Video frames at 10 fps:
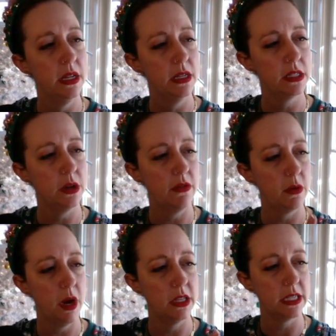So you have your
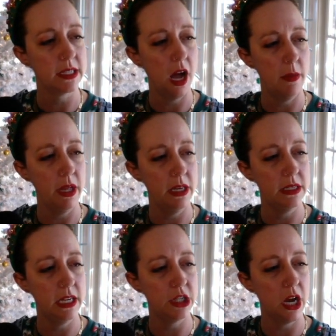politics, hobby,
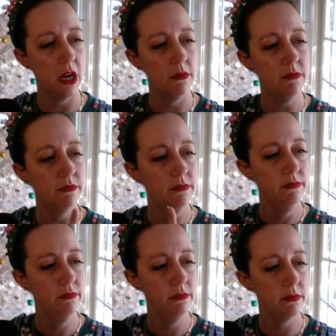day job,
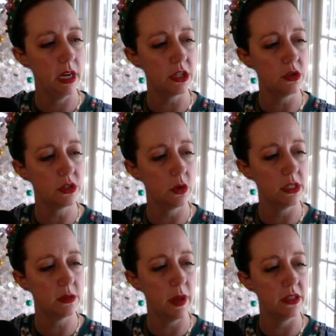magical
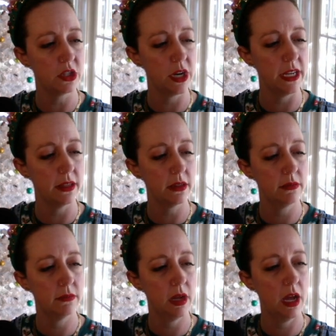source, spell, strength,
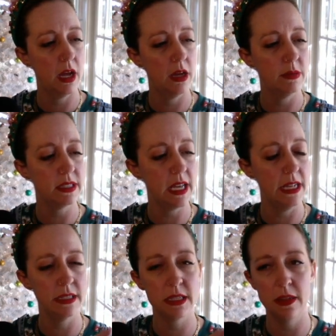
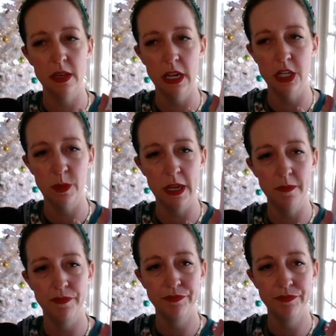sense, and then HP.